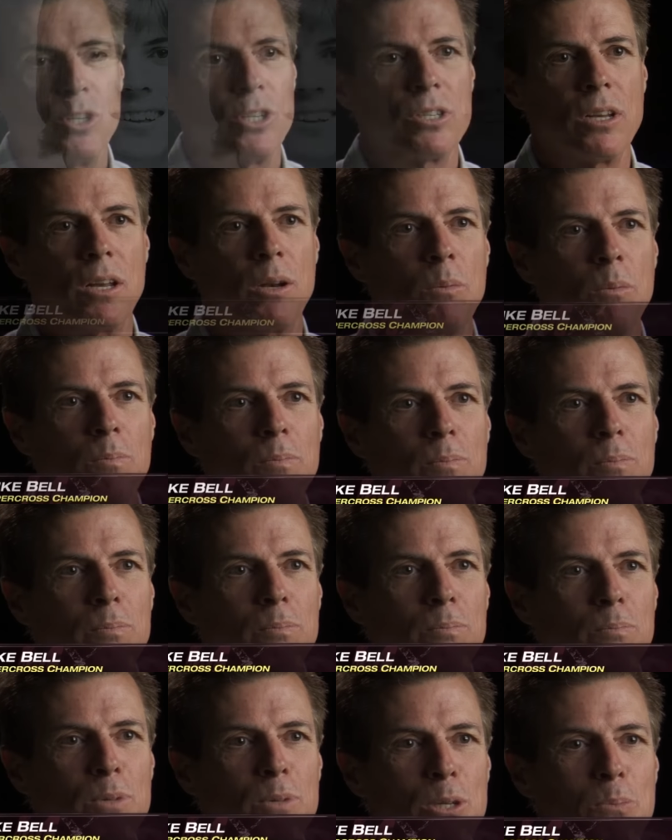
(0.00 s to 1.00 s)
just going
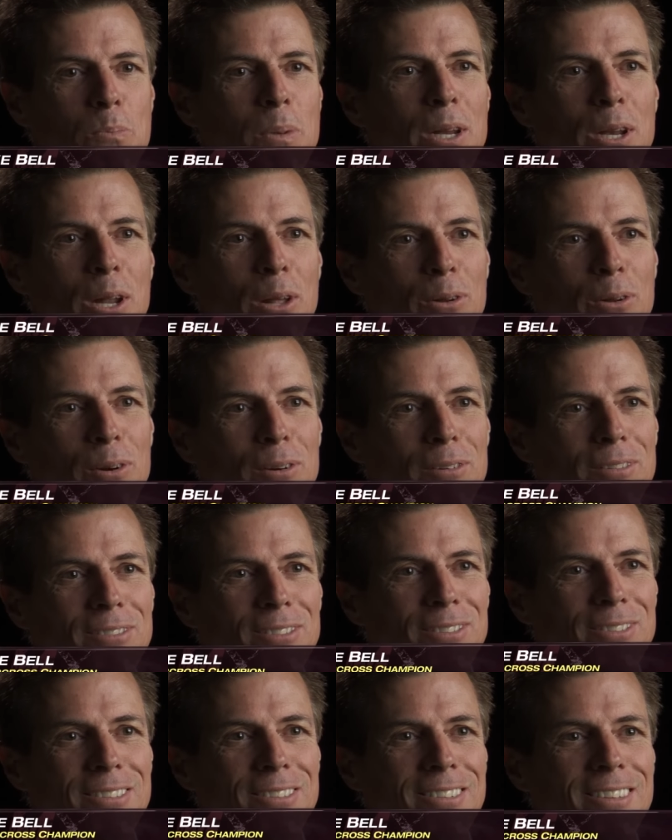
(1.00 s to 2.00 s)
to be another
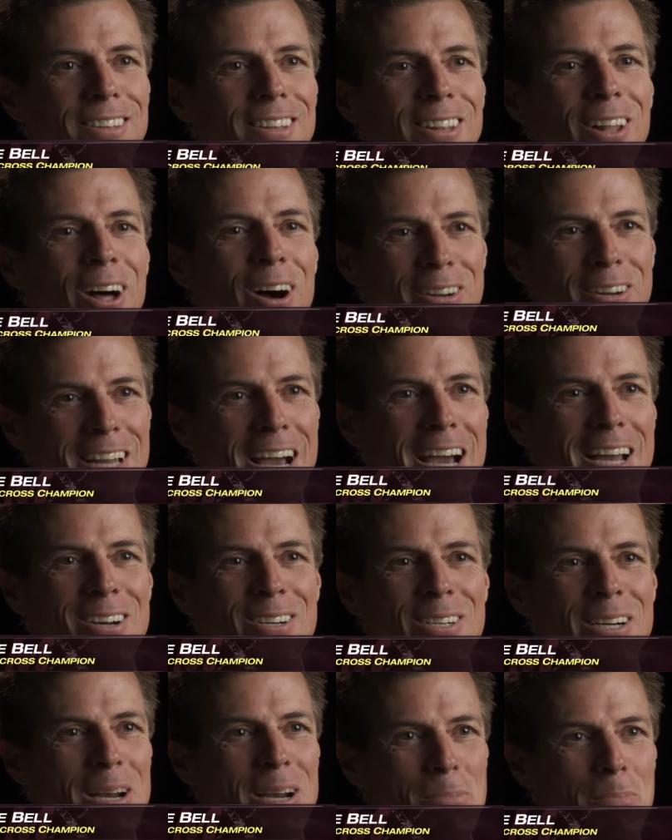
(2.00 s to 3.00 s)
long night
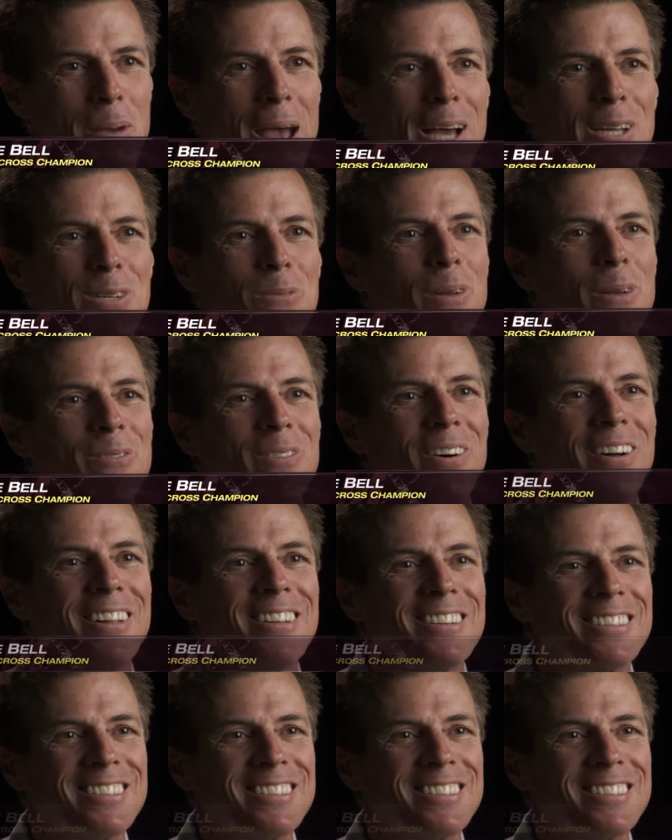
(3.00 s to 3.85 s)
of trying to pass people.